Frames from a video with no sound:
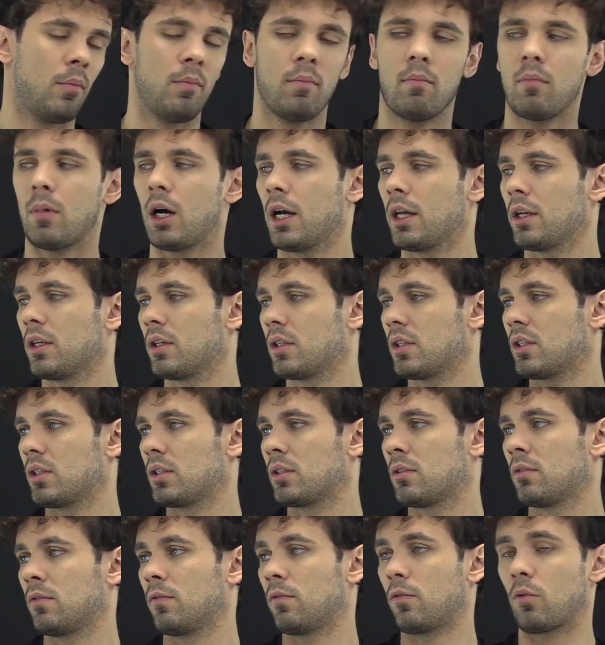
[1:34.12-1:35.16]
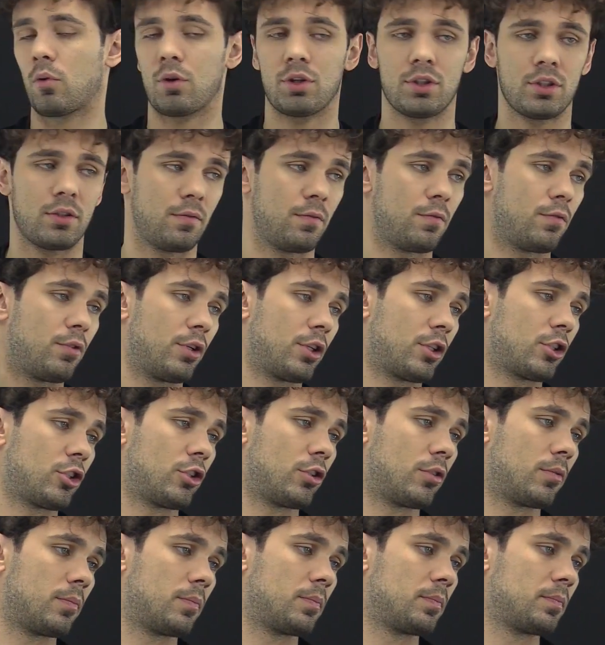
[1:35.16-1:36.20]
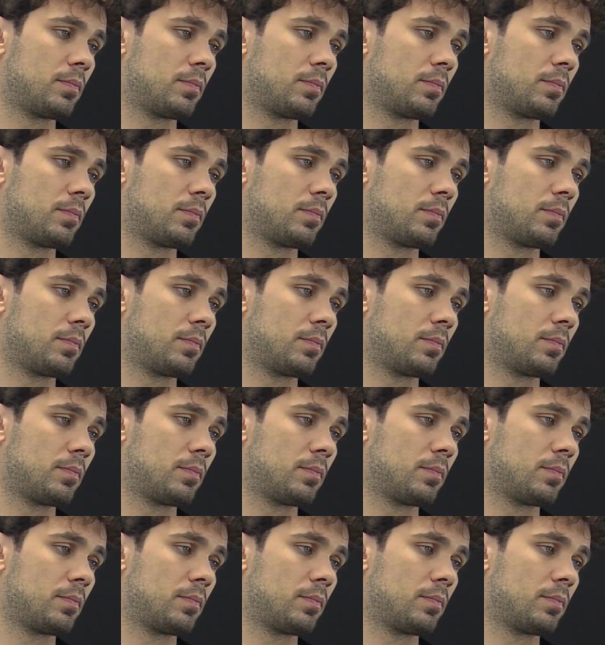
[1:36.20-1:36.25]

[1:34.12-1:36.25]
minus force of friction.